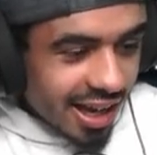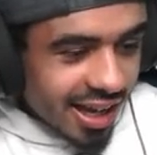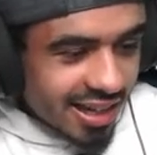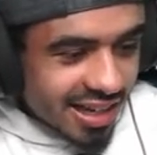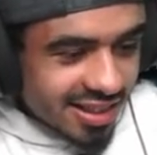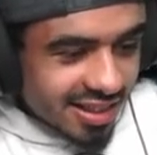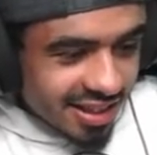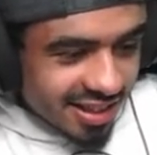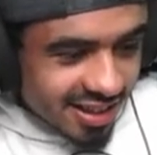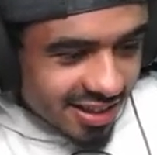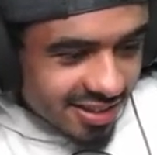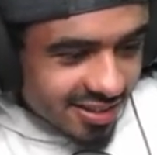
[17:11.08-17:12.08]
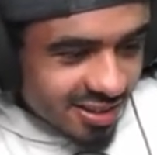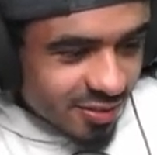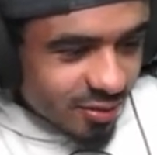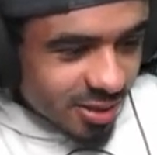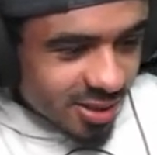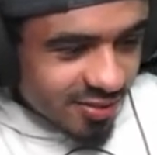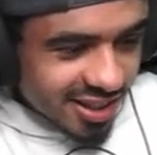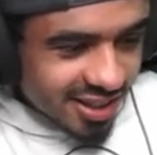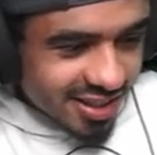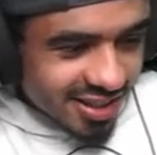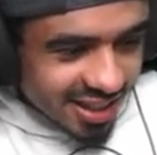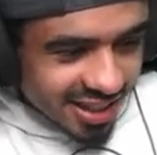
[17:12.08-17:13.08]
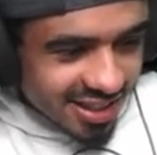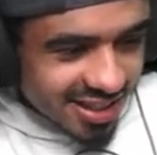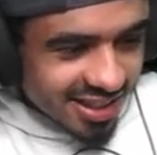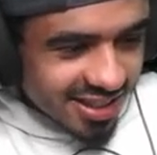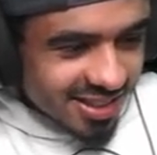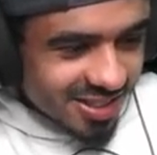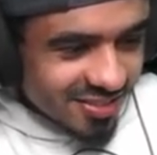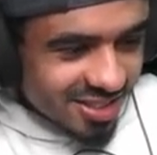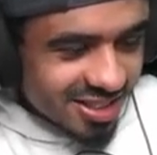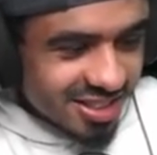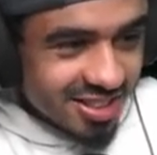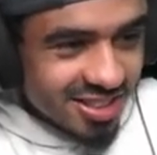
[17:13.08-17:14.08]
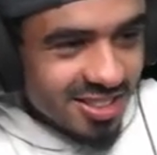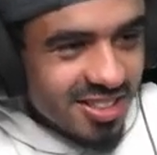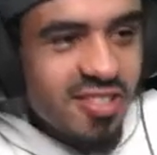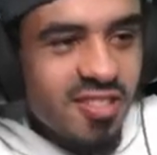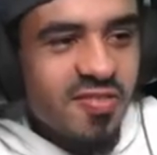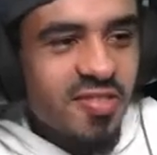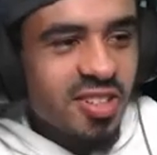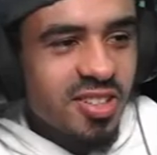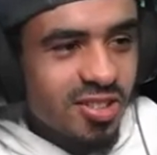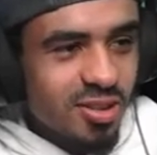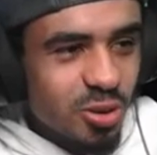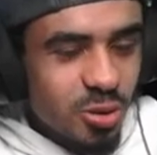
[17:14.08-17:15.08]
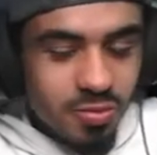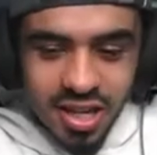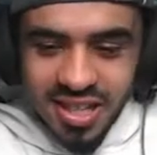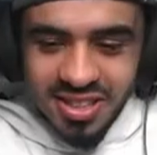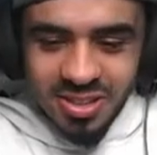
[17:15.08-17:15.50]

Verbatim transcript: I I I like the English voice, man. I like the English voice. Not too bad.